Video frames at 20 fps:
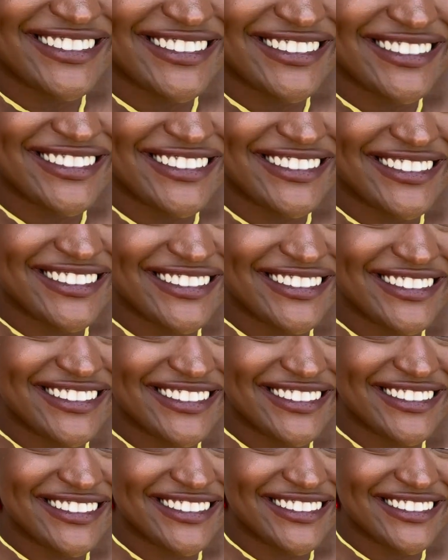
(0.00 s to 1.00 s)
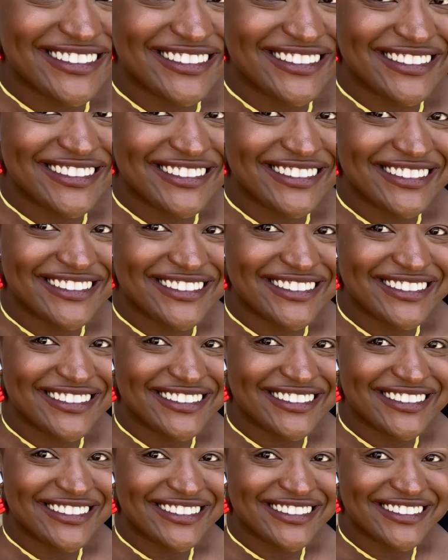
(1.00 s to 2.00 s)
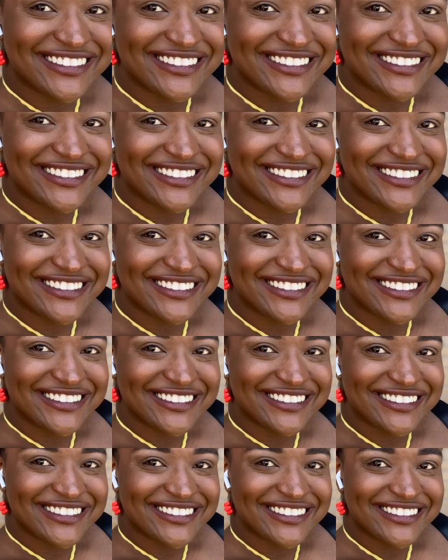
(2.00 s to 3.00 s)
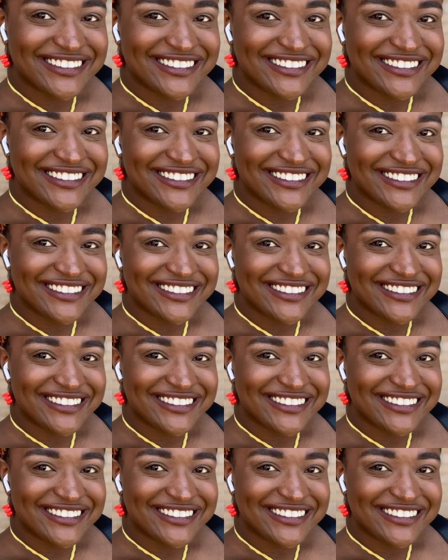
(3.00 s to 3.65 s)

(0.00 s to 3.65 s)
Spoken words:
Nobody speaks.